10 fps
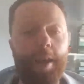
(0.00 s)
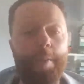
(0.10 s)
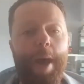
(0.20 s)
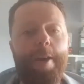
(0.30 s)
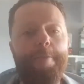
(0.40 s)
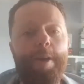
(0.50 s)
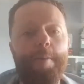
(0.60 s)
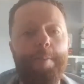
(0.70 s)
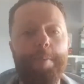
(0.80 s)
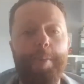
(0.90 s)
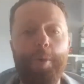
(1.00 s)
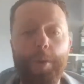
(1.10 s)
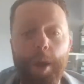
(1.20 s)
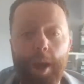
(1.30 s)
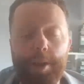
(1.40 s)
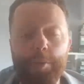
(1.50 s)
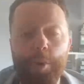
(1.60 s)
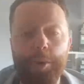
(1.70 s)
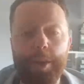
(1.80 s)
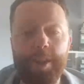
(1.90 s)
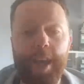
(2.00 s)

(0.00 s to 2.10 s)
But FPL Buna has warned us